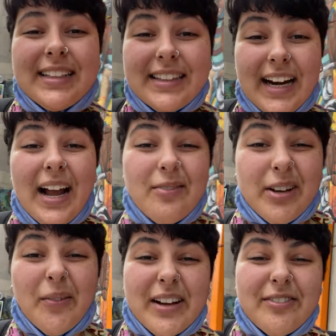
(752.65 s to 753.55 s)
that I have
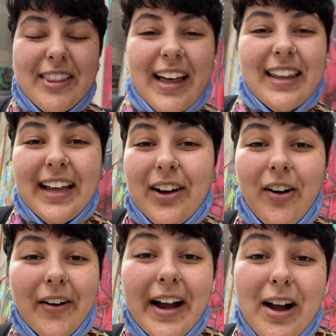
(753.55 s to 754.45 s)
going for that like
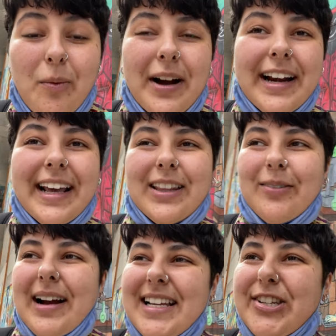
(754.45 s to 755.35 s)
Argyle one, and the
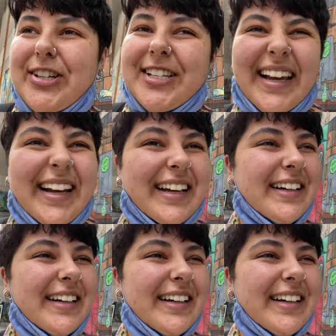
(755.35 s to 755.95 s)
rest just like